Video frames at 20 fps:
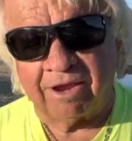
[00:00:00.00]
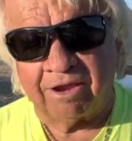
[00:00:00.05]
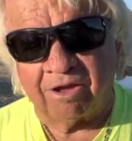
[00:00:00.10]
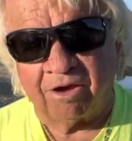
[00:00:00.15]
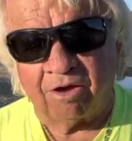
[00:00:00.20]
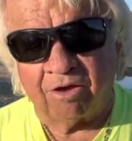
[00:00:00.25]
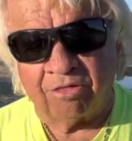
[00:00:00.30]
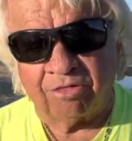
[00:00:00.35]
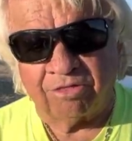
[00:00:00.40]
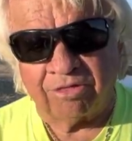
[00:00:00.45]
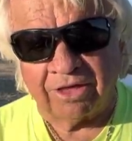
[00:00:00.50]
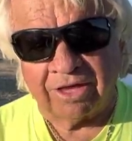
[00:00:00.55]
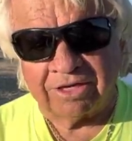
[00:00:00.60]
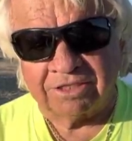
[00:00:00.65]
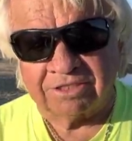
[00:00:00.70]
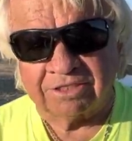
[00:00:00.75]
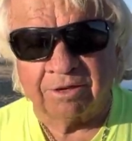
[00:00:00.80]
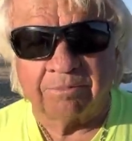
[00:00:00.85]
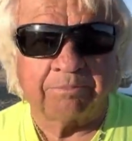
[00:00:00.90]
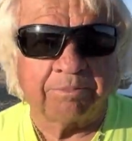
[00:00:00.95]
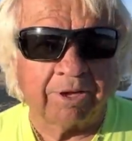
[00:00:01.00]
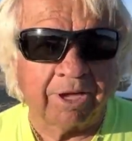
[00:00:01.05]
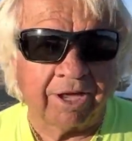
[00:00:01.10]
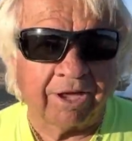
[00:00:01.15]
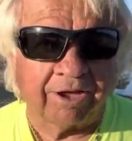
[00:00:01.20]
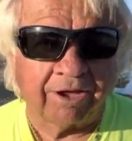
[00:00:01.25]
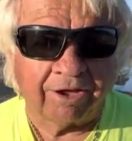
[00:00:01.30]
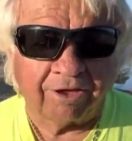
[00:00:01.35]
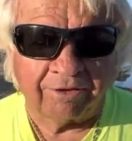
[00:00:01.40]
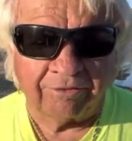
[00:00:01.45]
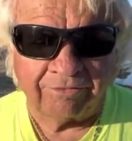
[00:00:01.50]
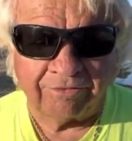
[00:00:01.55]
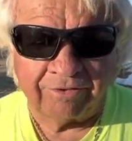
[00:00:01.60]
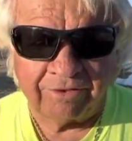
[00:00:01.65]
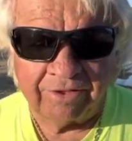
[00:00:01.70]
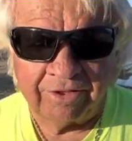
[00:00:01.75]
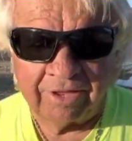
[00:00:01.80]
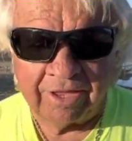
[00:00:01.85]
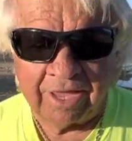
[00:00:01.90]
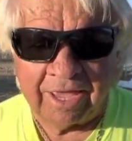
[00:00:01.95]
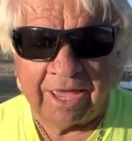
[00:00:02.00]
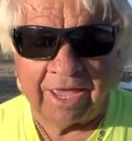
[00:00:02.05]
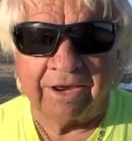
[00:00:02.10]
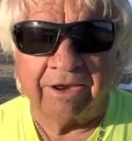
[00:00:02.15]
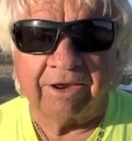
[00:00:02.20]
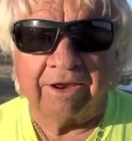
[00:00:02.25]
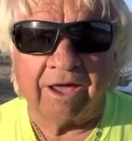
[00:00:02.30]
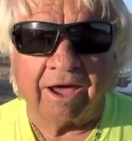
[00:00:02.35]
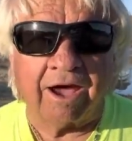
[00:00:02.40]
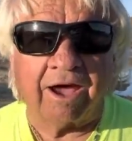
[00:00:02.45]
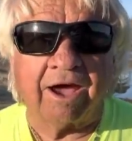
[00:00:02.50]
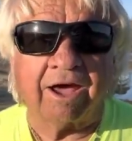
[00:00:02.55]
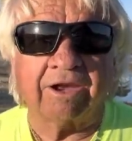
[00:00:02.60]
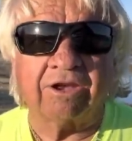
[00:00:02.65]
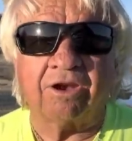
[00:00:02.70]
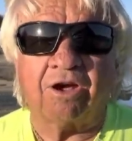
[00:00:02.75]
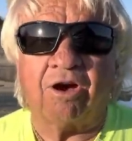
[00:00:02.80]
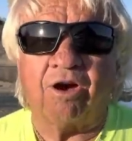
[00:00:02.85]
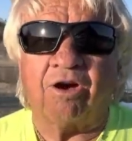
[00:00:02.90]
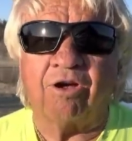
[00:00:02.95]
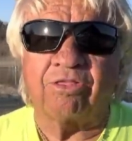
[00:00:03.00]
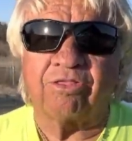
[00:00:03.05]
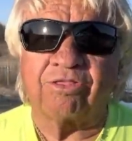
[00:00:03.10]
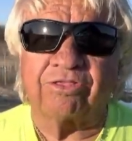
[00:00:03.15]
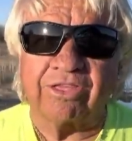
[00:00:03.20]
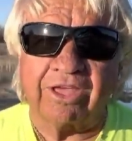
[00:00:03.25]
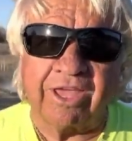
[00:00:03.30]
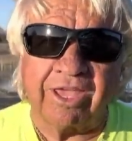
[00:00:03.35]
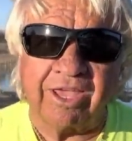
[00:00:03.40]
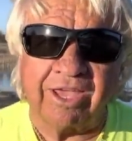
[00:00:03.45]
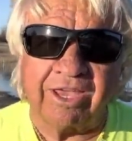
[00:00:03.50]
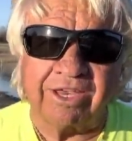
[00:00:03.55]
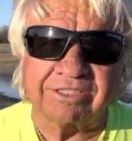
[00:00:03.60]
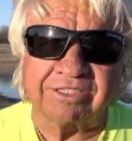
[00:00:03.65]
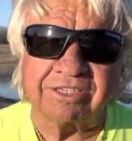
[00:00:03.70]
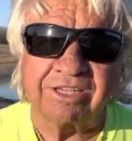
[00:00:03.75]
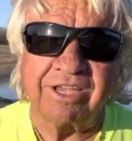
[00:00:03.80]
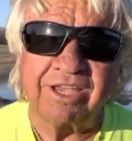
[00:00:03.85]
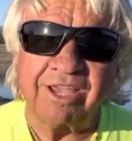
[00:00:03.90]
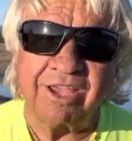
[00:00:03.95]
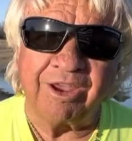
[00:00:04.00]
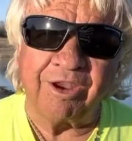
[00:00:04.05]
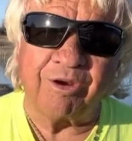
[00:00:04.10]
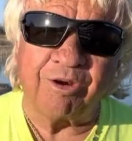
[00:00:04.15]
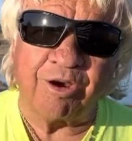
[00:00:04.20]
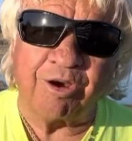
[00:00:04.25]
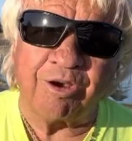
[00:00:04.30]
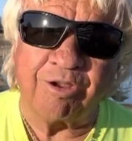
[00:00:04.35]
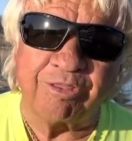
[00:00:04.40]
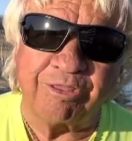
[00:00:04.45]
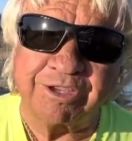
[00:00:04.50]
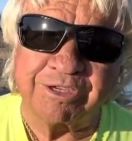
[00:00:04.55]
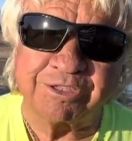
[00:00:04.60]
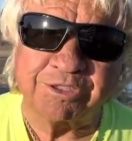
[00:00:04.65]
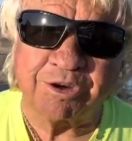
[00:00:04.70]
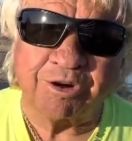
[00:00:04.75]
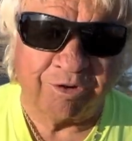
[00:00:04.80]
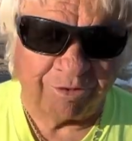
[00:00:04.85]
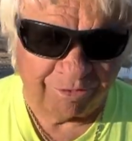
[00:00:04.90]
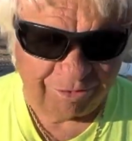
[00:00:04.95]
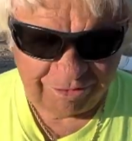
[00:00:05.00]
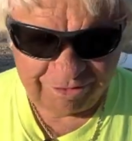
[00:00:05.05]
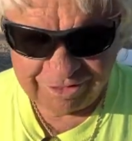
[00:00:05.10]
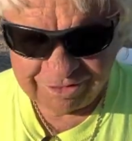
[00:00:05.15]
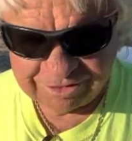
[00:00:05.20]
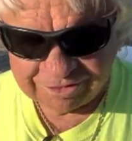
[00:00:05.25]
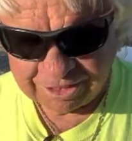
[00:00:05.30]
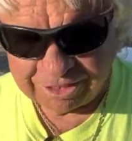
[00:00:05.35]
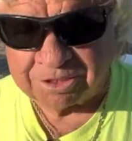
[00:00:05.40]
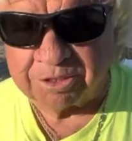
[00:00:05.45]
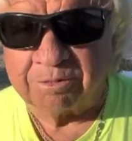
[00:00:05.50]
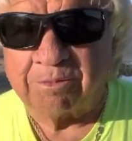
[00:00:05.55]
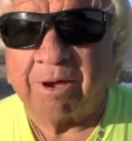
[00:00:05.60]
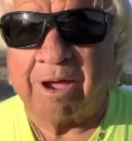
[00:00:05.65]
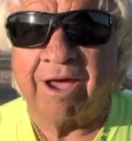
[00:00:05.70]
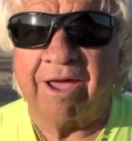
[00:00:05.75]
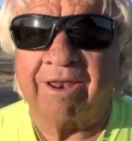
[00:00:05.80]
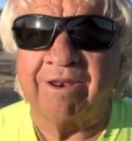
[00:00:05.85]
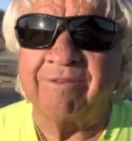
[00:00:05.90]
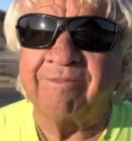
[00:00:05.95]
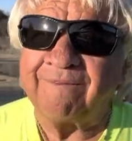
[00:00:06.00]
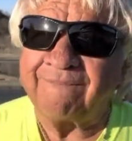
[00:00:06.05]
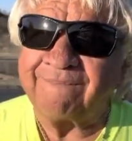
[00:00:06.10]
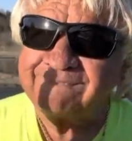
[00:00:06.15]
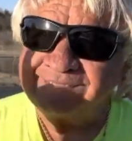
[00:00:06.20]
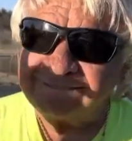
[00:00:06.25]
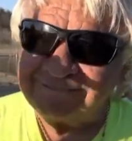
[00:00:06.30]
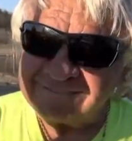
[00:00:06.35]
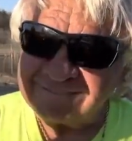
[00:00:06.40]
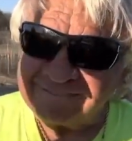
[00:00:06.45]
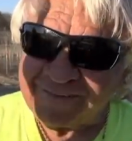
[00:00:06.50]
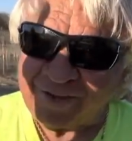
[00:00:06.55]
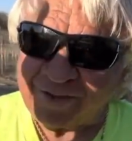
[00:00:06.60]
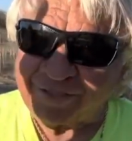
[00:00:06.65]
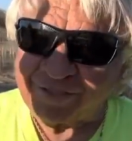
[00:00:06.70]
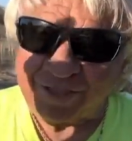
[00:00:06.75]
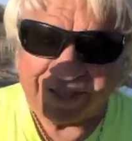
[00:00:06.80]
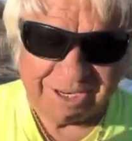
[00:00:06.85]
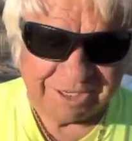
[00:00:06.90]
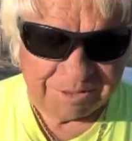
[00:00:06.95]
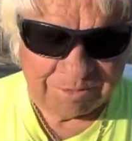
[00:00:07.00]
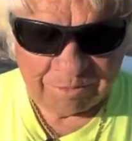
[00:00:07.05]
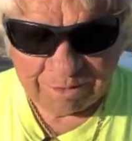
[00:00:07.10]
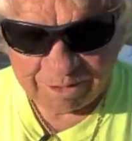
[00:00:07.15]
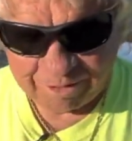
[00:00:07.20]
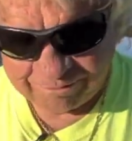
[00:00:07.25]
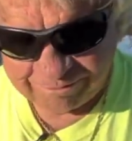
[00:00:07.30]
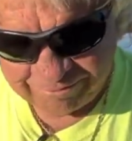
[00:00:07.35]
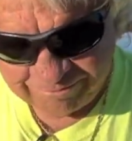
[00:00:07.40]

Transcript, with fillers: on things above and not on things here on this earth. Set your mind on things above.